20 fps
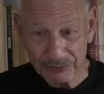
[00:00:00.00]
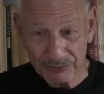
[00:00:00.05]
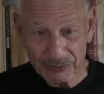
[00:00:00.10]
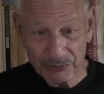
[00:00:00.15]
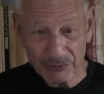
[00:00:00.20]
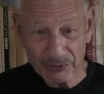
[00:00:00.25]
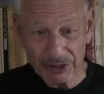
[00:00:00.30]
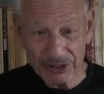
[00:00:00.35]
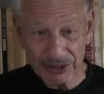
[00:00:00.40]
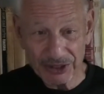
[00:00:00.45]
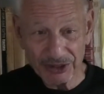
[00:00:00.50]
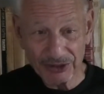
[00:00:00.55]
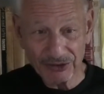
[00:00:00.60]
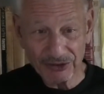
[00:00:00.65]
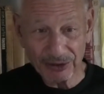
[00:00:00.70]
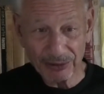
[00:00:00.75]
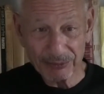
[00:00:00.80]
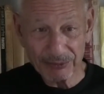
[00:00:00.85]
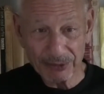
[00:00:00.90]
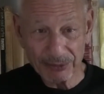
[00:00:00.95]
with these
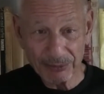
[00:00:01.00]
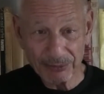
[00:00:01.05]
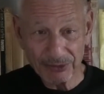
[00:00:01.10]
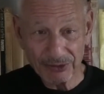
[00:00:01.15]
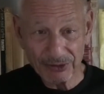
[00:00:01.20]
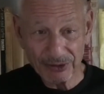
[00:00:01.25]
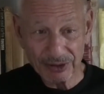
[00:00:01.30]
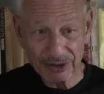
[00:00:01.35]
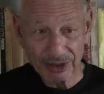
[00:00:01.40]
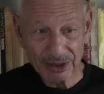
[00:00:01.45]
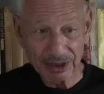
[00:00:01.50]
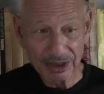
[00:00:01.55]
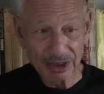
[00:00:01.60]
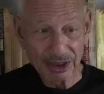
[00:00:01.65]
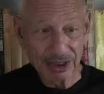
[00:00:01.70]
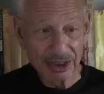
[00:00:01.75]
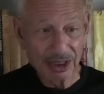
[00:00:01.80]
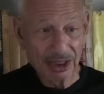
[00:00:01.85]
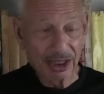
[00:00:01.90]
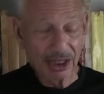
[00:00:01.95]
symptoms.
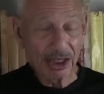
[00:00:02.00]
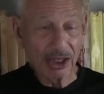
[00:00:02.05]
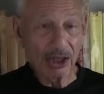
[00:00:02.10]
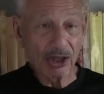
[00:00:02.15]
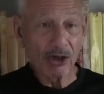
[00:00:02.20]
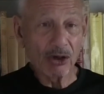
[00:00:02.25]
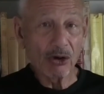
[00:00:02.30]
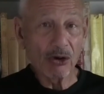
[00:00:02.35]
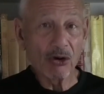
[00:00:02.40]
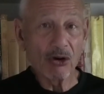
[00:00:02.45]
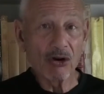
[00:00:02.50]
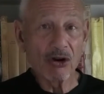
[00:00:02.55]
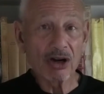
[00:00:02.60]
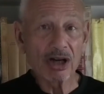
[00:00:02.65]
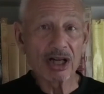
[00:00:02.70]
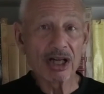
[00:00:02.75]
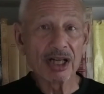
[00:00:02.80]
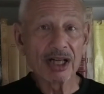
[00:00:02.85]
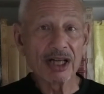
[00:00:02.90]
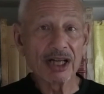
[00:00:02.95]
Or
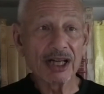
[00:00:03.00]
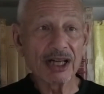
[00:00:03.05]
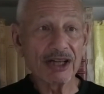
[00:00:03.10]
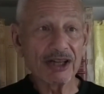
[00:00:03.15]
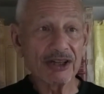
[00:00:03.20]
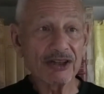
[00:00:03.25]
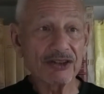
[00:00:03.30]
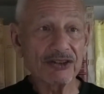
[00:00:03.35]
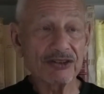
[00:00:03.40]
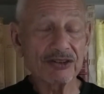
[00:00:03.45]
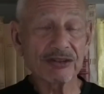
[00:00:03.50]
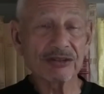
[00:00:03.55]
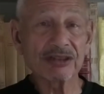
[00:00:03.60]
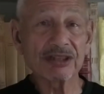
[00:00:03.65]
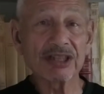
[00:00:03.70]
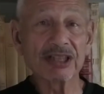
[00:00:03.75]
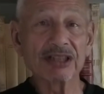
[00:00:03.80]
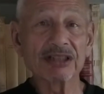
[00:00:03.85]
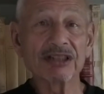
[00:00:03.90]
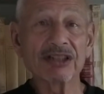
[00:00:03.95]
certain
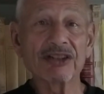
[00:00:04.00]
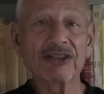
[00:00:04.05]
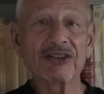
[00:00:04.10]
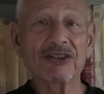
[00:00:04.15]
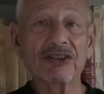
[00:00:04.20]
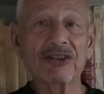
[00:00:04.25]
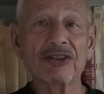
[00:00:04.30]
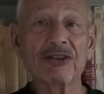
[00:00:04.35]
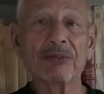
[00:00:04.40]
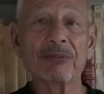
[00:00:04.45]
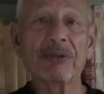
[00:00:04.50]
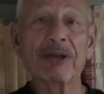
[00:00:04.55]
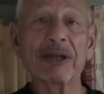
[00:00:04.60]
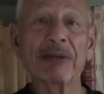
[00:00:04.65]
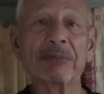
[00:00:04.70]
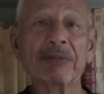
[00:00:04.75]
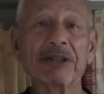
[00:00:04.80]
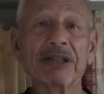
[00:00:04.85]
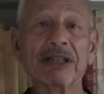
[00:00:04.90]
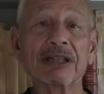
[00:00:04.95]
illnesses may
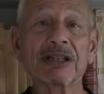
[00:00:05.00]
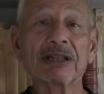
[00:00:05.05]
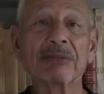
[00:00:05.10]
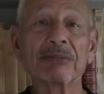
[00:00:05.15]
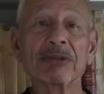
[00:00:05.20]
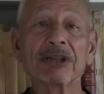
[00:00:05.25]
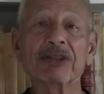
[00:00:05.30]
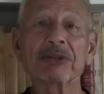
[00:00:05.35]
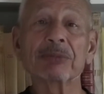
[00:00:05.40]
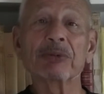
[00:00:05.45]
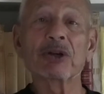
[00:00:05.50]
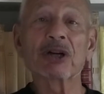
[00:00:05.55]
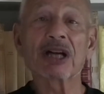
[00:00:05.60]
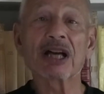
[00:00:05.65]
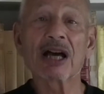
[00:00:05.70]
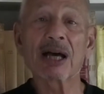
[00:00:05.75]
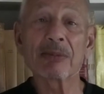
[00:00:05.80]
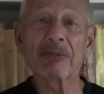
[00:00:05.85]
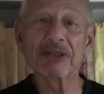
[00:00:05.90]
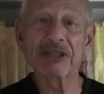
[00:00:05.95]
be much more
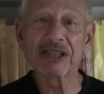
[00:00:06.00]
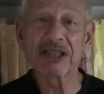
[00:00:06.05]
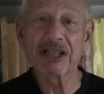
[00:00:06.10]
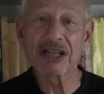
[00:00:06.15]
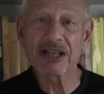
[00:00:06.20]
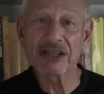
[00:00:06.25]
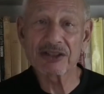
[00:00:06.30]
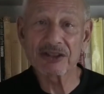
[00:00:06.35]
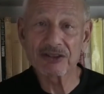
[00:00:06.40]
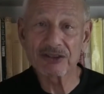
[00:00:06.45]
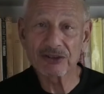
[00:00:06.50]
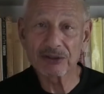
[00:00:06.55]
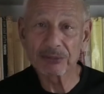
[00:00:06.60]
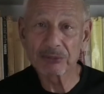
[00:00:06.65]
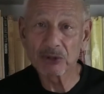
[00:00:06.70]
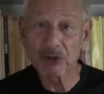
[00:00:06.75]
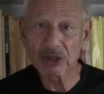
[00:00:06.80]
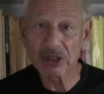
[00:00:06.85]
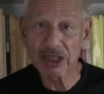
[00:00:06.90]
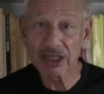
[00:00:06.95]
common than others and
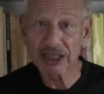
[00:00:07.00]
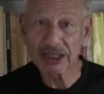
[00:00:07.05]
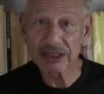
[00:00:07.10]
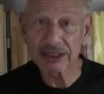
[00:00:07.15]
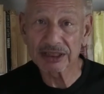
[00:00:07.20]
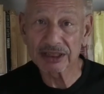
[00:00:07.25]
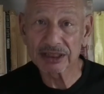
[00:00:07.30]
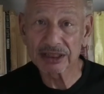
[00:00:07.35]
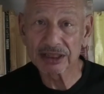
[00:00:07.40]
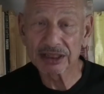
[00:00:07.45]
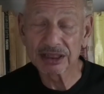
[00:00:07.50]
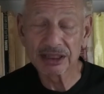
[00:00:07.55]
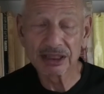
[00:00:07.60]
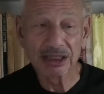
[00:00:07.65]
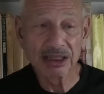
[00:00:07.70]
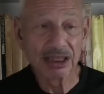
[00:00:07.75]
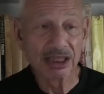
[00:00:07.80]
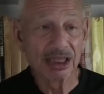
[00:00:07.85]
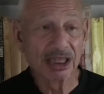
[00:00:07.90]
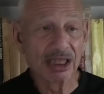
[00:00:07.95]
more likely.
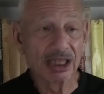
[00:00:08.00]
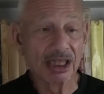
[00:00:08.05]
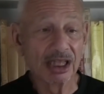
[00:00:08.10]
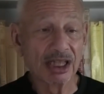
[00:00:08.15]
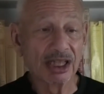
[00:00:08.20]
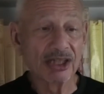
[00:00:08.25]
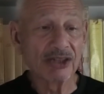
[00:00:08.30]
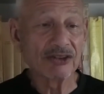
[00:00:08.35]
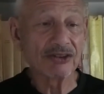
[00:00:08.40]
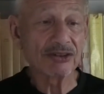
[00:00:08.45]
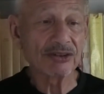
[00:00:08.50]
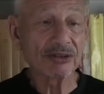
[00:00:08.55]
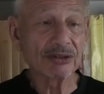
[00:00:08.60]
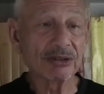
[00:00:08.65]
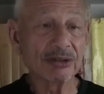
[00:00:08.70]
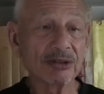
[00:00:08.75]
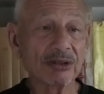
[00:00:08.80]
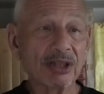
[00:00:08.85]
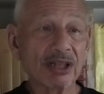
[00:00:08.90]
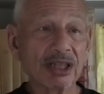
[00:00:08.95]

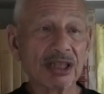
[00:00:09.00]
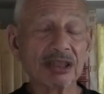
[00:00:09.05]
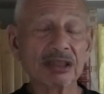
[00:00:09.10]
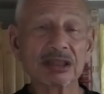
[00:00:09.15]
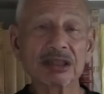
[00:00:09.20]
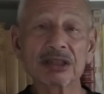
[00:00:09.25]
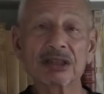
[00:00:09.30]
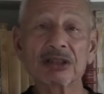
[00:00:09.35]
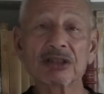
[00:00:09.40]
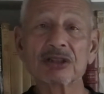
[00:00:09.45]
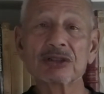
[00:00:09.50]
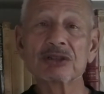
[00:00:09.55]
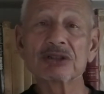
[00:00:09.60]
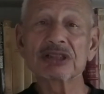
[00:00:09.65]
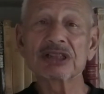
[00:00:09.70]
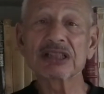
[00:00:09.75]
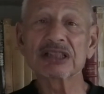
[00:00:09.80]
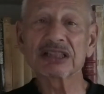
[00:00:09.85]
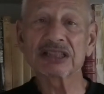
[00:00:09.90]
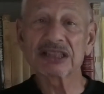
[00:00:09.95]
So a good
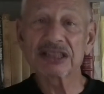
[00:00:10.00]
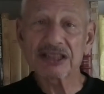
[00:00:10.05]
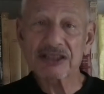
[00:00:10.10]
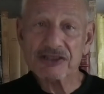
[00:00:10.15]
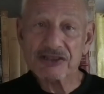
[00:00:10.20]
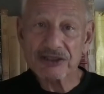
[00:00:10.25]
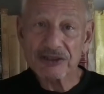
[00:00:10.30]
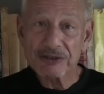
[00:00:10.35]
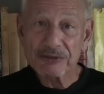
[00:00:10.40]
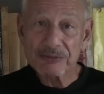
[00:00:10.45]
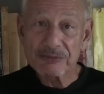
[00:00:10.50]
clinician